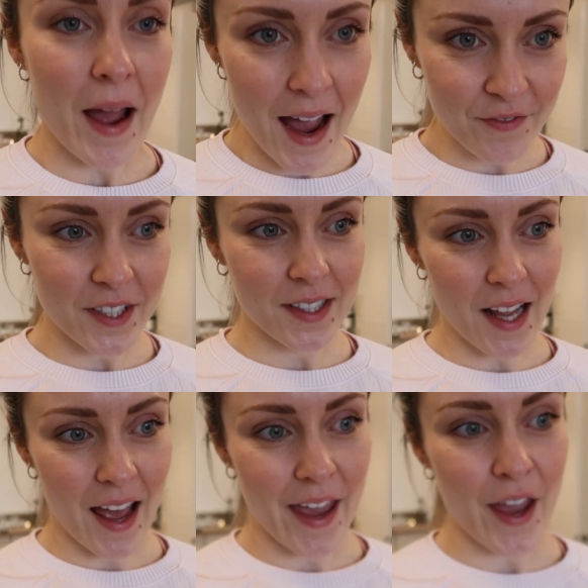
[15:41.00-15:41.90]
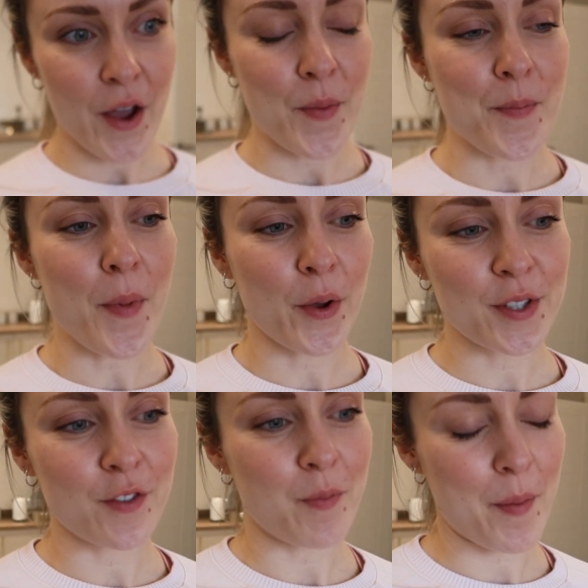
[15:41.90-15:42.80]
I have to say,
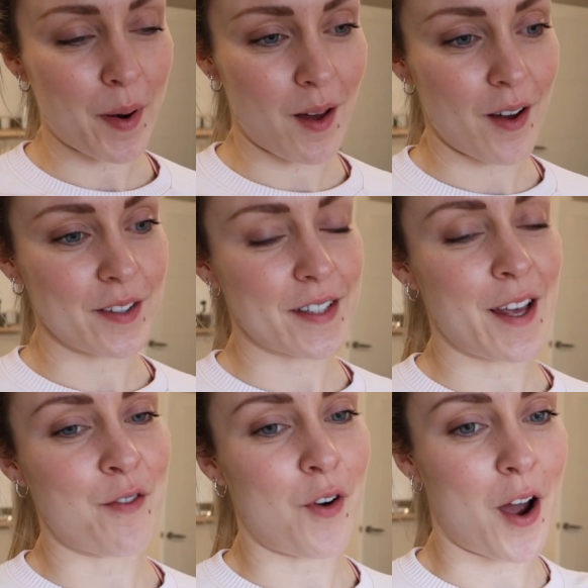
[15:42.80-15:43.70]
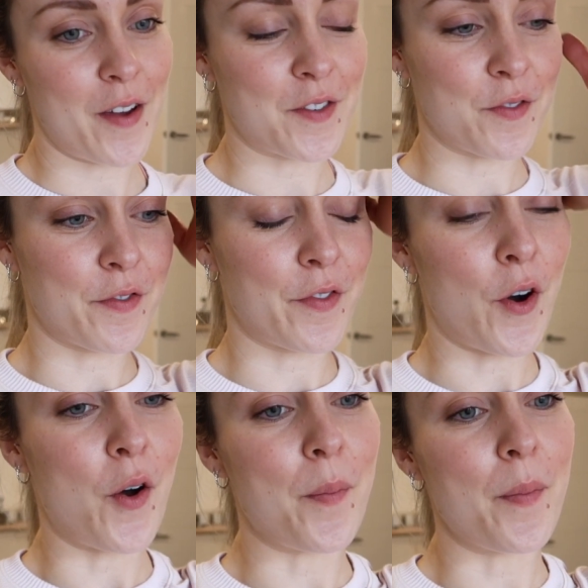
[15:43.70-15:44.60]
most of my plants that arrived
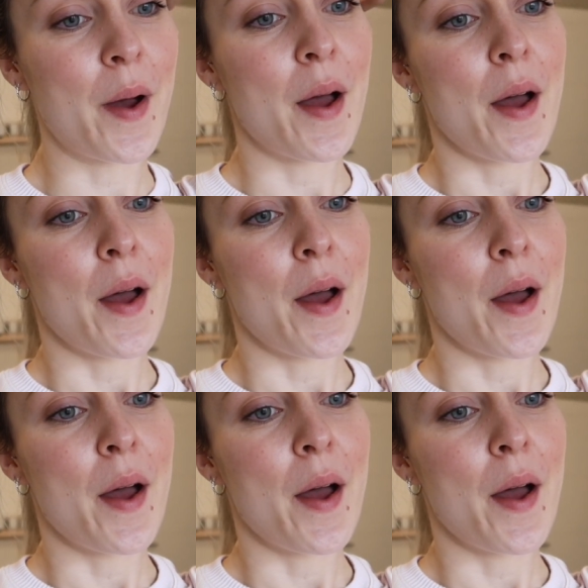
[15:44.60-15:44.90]
from